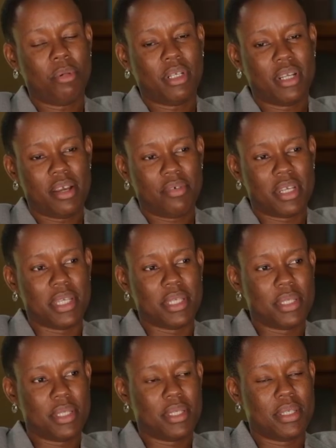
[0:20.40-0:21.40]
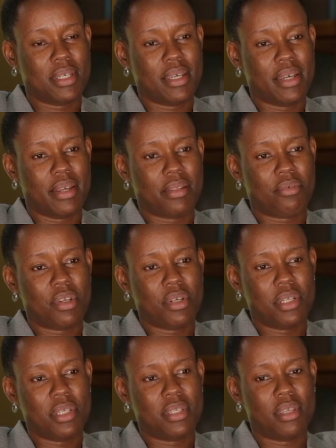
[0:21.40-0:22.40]
Corporate governance, uh,
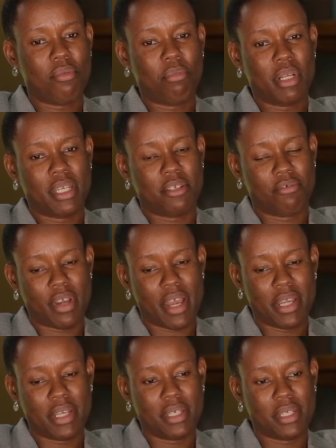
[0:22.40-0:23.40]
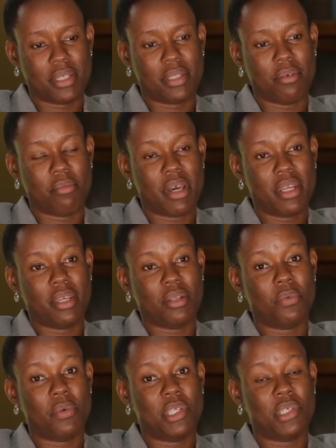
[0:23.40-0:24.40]
very simply defined, is the manner
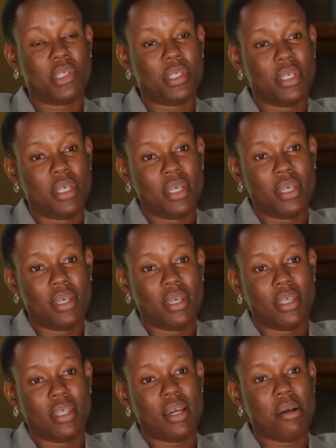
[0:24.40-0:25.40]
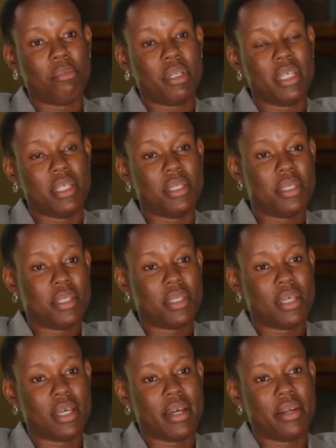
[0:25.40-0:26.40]
in which
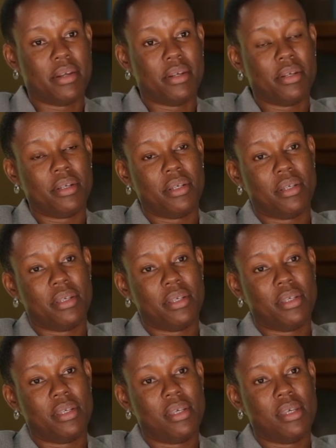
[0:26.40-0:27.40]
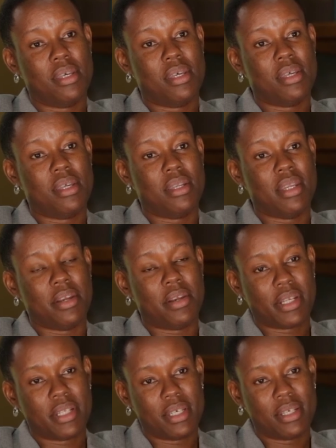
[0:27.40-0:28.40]
companies are
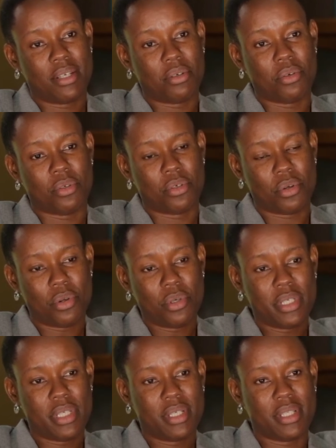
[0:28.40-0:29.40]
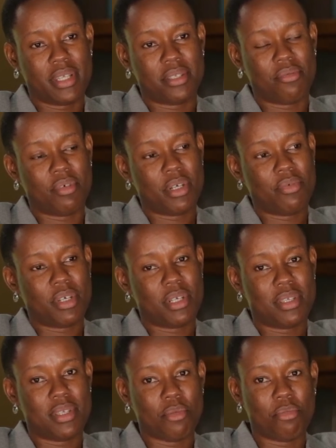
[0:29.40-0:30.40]
directed and controlled. That's a very,
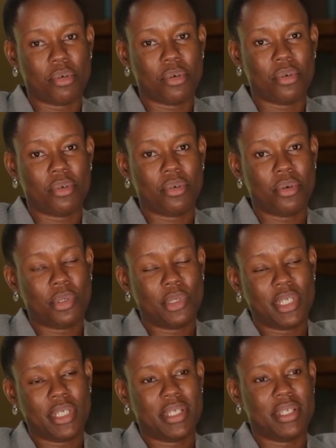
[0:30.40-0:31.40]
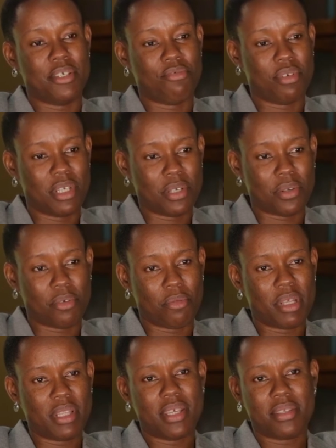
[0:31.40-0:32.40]
very simple, old
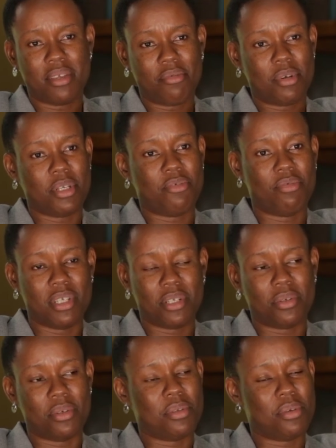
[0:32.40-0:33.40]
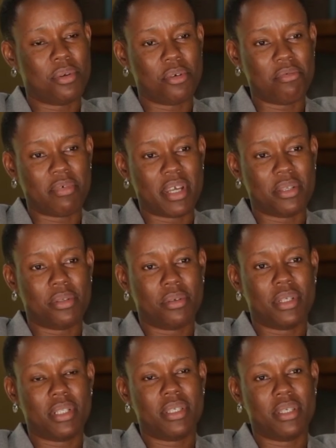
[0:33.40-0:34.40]
definition, but there are several definitions all over, and
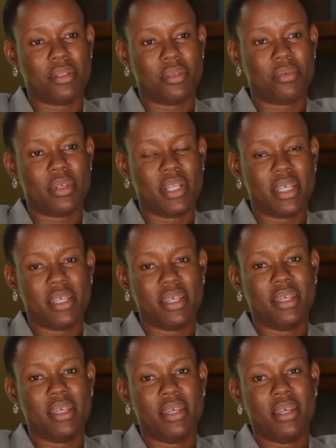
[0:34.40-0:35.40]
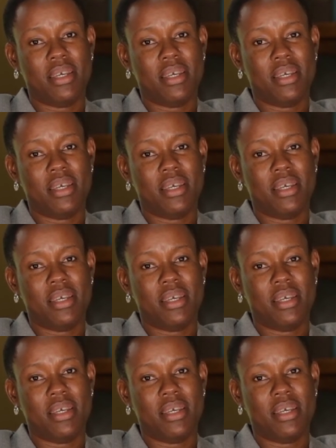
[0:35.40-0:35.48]
so it's, it's really